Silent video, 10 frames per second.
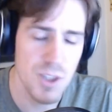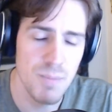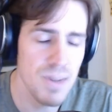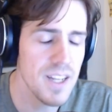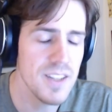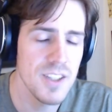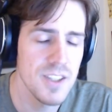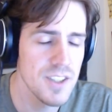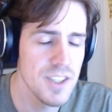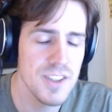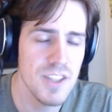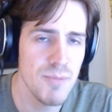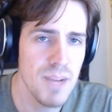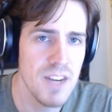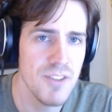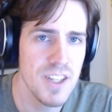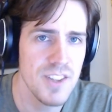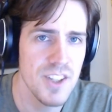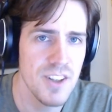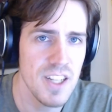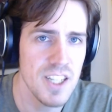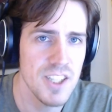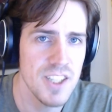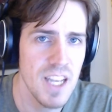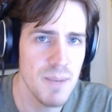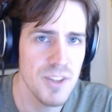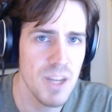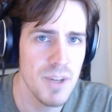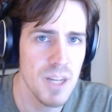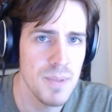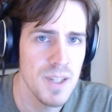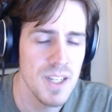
plan, good stuff planned for next year. A lot of good games coming up.